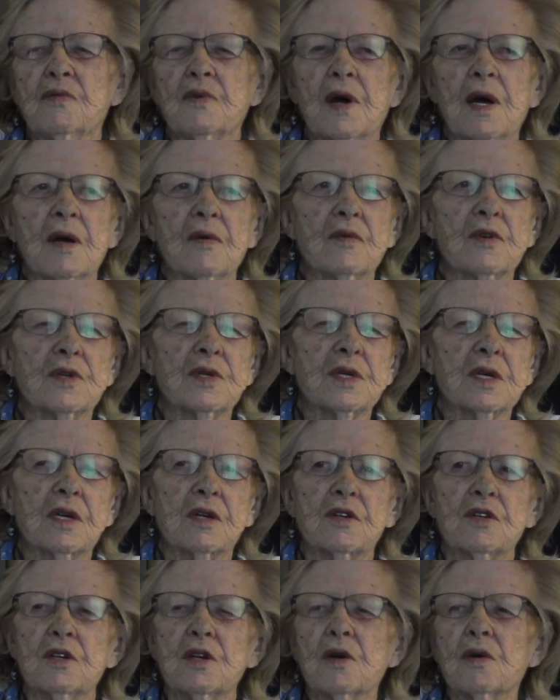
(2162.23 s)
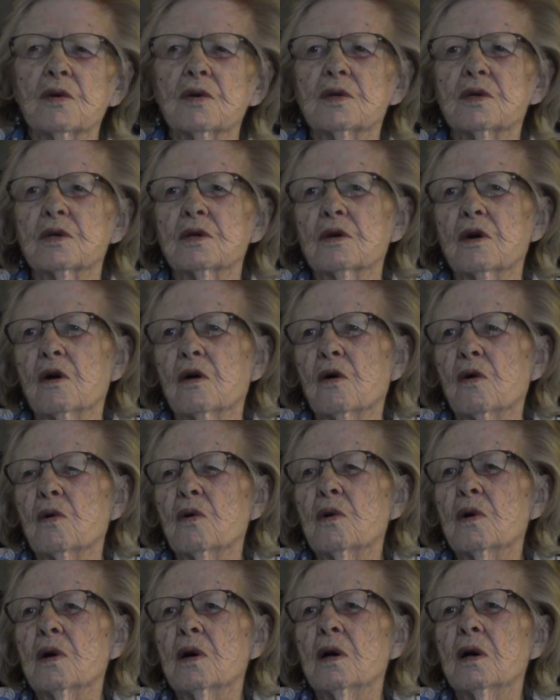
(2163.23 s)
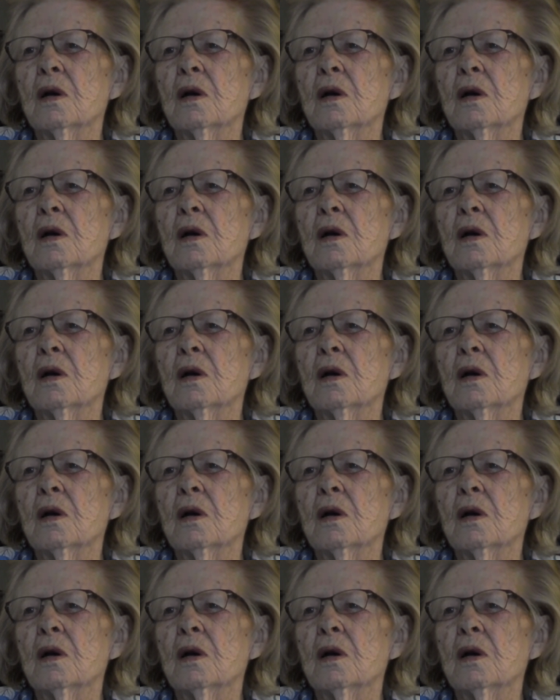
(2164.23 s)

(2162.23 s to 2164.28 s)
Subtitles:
5 or 6 years ago,